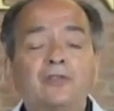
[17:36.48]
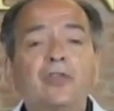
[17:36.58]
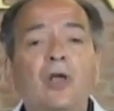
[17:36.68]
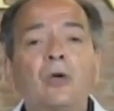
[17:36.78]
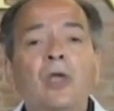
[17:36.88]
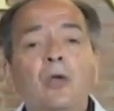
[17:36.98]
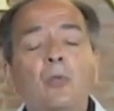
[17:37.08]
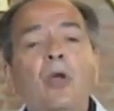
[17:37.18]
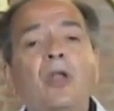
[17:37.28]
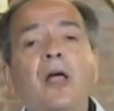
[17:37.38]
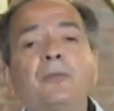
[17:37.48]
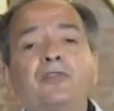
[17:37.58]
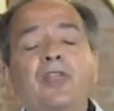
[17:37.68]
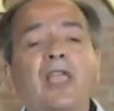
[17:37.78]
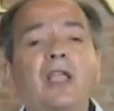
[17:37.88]
So what I'm
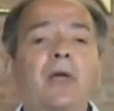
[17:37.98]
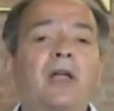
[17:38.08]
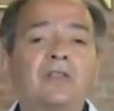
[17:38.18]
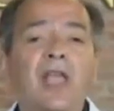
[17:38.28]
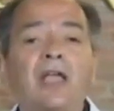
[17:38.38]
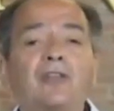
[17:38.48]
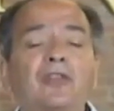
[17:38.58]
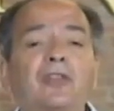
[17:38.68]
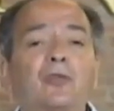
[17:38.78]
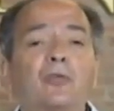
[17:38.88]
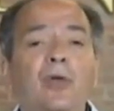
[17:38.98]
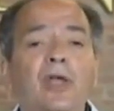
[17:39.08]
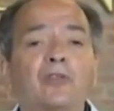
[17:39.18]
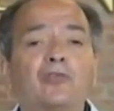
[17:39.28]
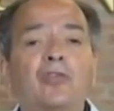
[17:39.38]
saying about taxing the
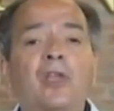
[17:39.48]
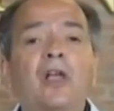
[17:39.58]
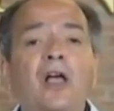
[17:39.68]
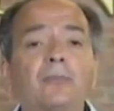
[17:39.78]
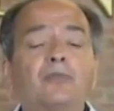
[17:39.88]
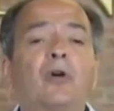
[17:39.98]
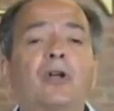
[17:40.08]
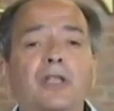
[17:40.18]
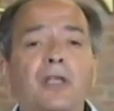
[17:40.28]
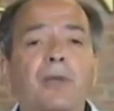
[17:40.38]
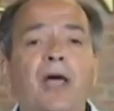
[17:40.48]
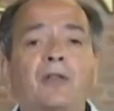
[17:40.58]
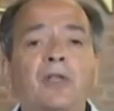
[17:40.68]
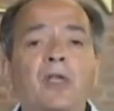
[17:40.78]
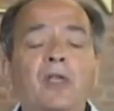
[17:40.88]
rich, I'm talking
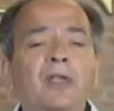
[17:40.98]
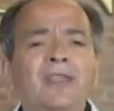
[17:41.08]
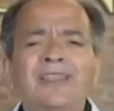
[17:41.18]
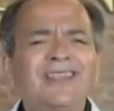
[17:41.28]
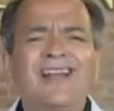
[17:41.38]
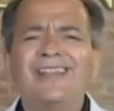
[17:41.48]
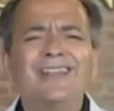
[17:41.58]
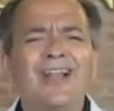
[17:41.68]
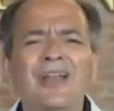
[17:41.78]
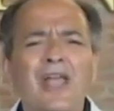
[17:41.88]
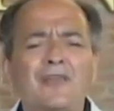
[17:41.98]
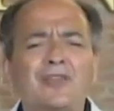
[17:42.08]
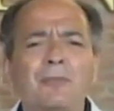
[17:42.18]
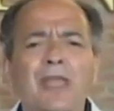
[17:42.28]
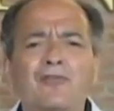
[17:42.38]
about, you don't have
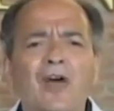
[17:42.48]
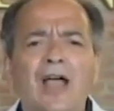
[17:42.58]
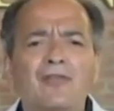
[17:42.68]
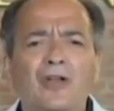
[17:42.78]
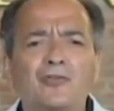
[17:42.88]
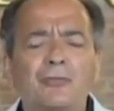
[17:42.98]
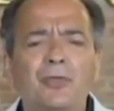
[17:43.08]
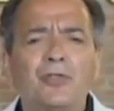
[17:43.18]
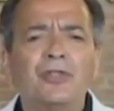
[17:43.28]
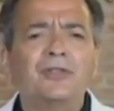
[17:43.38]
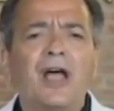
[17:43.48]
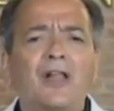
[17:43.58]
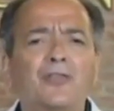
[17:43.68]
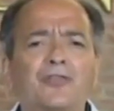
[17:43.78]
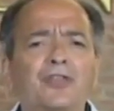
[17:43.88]
to make $500 million
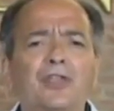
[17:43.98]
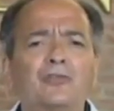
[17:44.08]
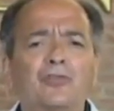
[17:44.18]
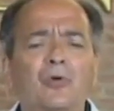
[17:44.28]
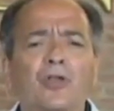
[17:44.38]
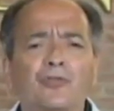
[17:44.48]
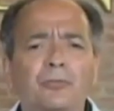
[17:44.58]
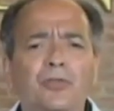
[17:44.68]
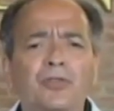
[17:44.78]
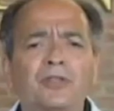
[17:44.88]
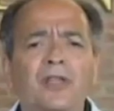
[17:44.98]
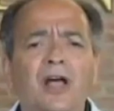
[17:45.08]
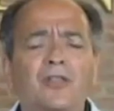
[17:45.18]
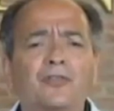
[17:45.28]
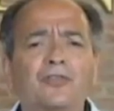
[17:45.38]
a year, $200 million
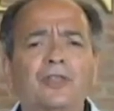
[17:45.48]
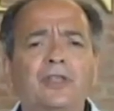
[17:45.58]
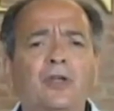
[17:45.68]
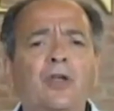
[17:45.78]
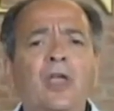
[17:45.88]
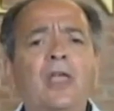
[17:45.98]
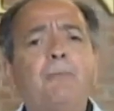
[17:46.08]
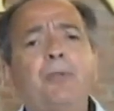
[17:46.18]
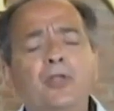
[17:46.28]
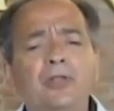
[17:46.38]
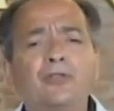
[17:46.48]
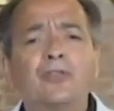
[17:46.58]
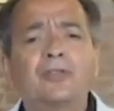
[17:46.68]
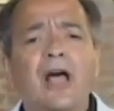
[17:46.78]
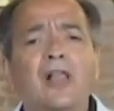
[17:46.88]
a year, billions
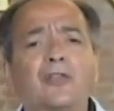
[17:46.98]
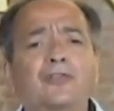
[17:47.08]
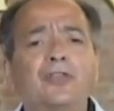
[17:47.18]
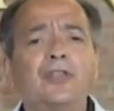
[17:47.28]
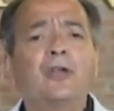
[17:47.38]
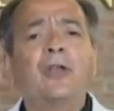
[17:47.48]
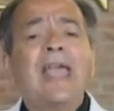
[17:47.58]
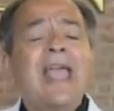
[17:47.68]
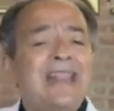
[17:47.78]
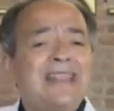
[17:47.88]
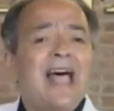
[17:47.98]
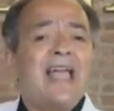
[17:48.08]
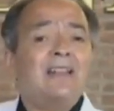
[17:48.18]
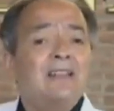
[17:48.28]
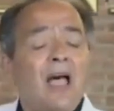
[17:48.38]
of dollars a year, and
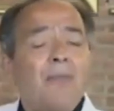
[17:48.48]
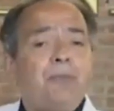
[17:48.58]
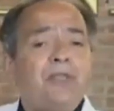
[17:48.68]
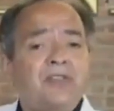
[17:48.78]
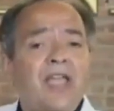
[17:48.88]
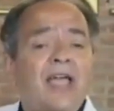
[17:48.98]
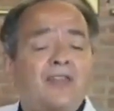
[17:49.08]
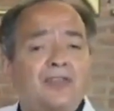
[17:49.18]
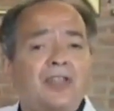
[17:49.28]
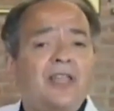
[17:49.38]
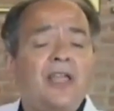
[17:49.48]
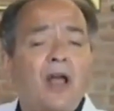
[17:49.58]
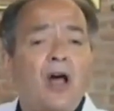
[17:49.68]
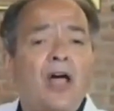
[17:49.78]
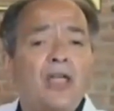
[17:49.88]
not be taxed at that
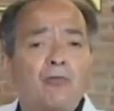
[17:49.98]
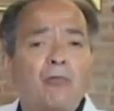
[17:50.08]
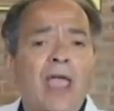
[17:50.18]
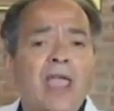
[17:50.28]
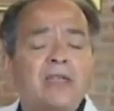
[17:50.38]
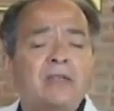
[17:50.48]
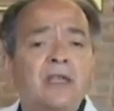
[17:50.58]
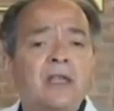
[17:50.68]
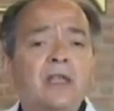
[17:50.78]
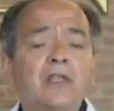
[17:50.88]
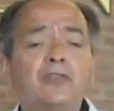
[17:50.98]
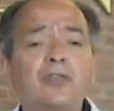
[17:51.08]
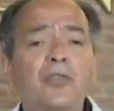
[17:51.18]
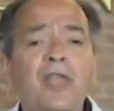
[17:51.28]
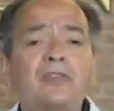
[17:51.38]
high rate.
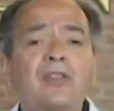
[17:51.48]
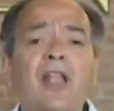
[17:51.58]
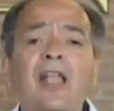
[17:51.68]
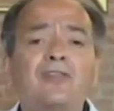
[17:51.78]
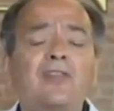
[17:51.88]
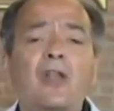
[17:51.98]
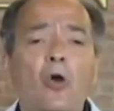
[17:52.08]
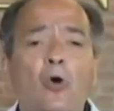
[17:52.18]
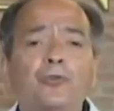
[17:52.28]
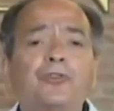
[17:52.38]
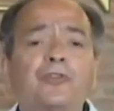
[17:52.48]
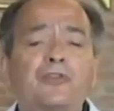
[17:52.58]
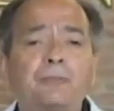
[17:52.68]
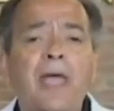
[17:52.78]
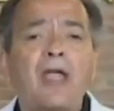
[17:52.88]
So that's that whole
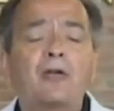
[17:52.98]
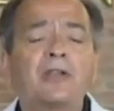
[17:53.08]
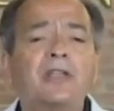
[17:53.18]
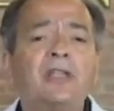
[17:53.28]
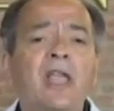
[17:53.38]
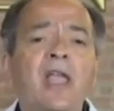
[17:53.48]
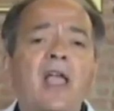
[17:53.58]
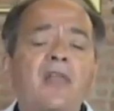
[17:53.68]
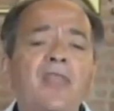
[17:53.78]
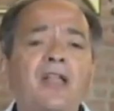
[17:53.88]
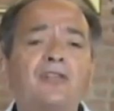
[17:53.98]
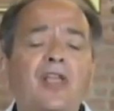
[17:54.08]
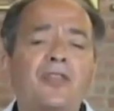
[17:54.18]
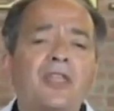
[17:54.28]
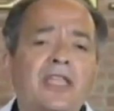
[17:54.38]
disparity, and that's
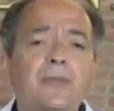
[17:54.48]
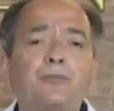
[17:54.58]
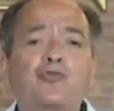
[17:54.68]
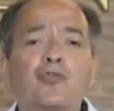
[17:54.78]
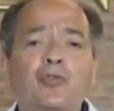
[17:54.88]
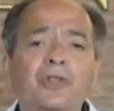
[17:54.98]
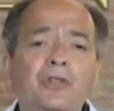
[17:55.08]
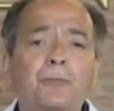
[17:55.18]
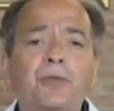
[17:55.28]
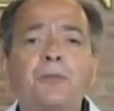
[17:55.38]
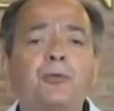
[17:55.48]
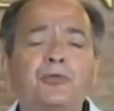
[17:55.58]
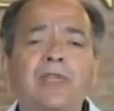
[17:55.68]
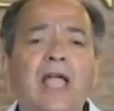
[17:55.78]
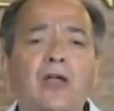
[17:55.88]
how they keep drilling the people
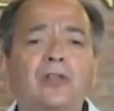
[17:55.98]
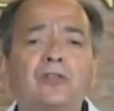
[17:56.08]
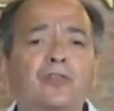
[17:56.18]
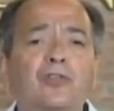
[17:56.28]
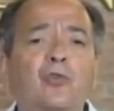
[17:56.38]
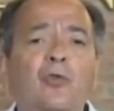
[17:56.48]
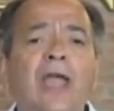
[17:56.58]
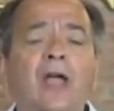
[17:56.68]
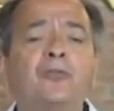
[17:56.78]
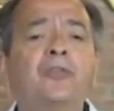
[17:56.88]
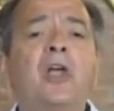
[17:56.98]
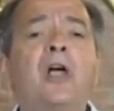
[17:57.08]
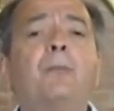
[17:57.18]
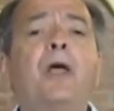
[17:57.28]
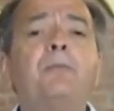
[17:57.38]
down into the ground
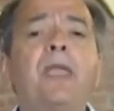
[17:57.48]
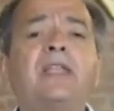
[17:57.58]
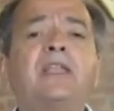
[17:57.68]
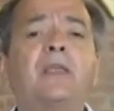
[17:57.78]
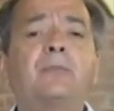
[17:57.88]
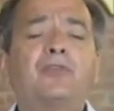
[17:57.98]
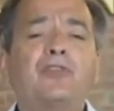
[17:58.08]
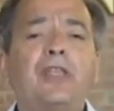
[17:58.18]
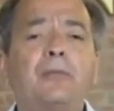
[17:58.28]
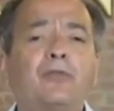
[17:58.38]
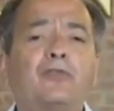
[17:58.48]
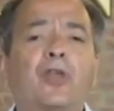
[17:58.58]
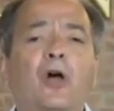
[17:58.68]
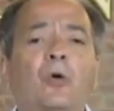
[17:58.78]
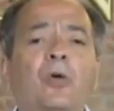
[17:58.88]
by making them seem as
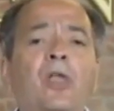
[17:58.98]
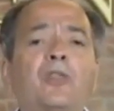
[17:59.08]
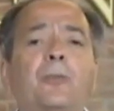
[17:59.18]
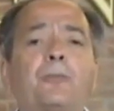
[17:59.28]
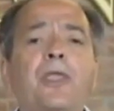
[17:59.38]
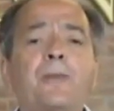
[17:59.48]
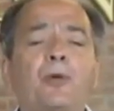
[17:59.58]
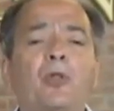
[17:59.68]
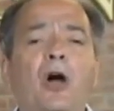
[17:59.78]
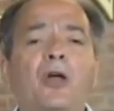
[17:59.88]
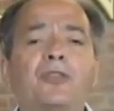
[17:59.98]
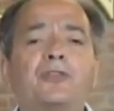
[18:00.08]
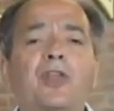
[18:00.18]
though the people on the